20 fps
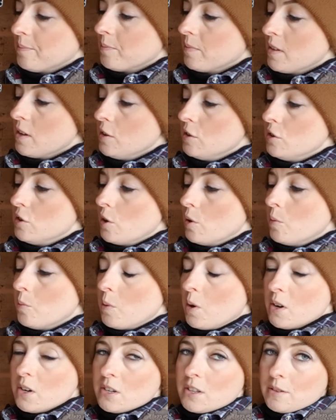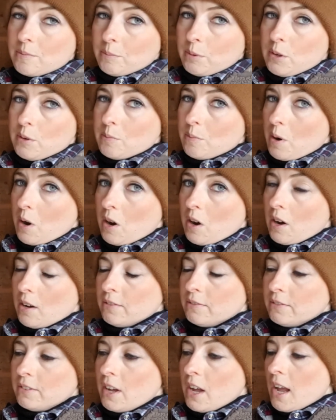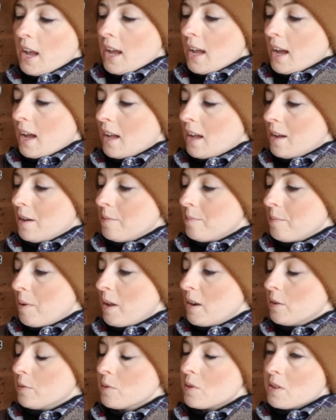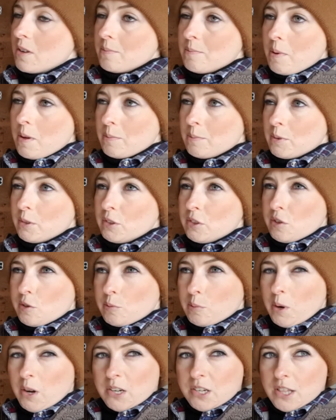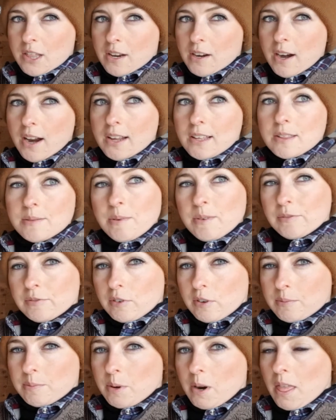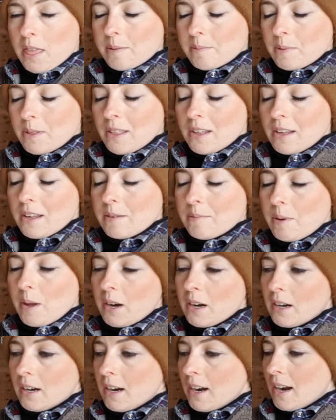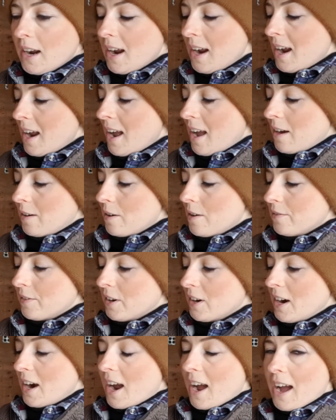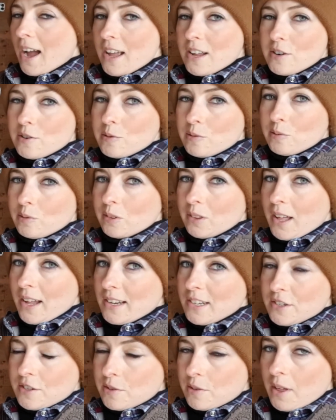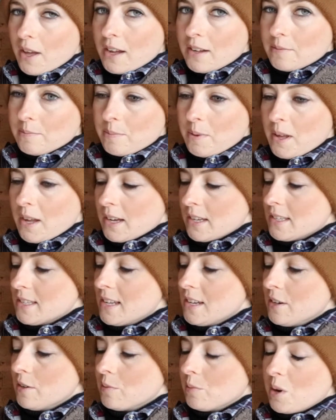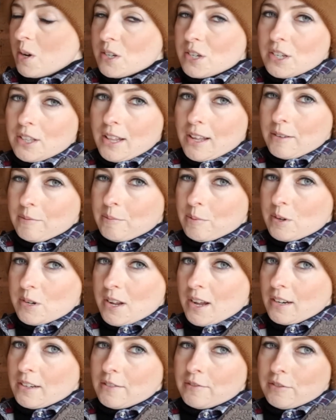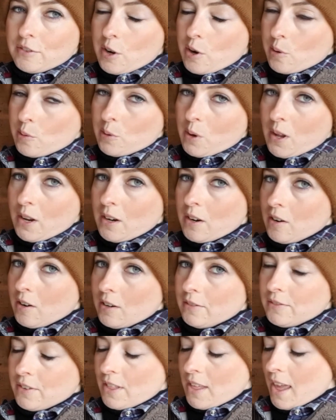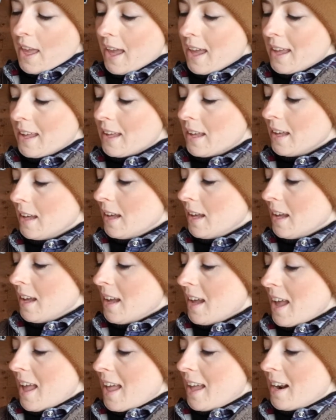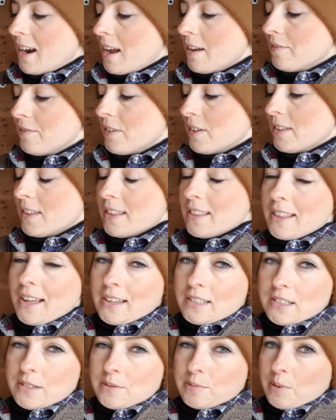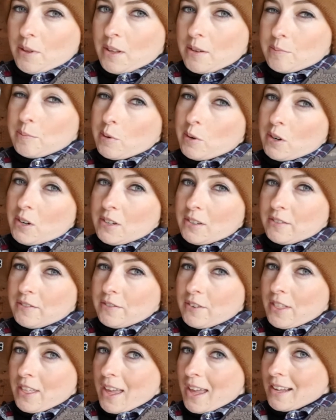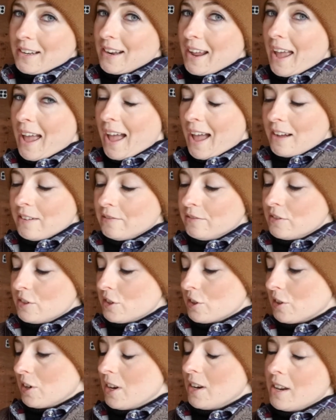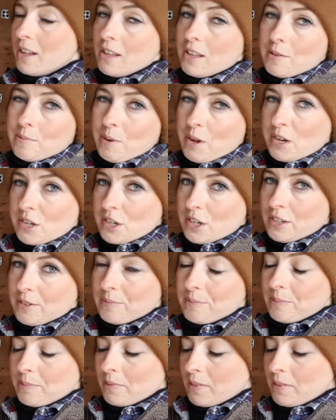you don't wash the bloom off. I know some people do wash their eggs before putting them in the incubator. However, I don't like to do that, because then you're washing that protective coating off of the egg. And I feel that that's really important for the egg to have during incubation.